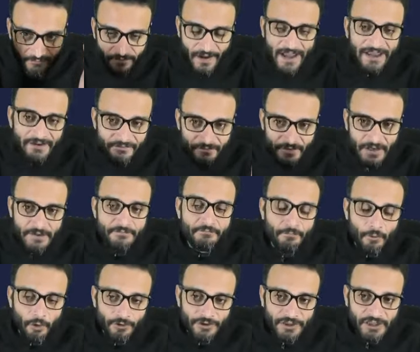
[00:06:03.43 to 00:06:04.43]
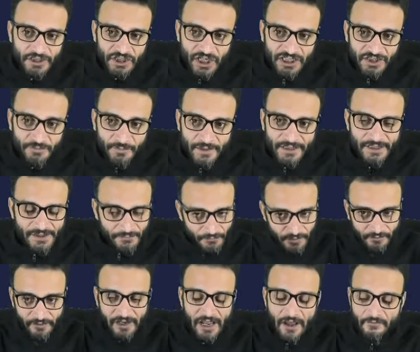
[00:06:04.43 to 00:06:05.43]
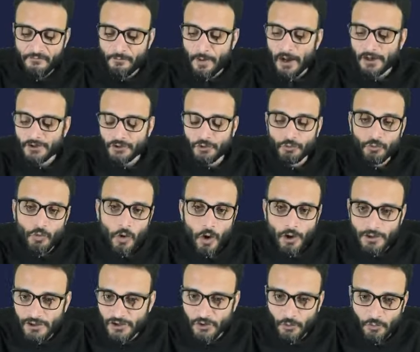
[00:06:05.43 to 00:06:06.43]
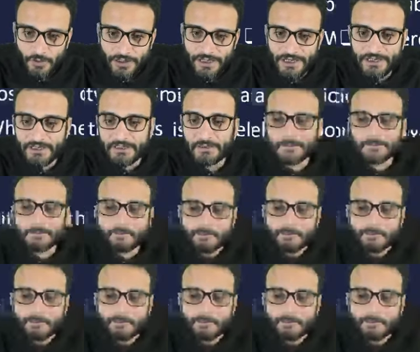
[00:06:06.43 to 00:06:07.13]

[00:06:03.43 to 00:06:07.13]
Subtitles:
five important judgments. We will have part two also later.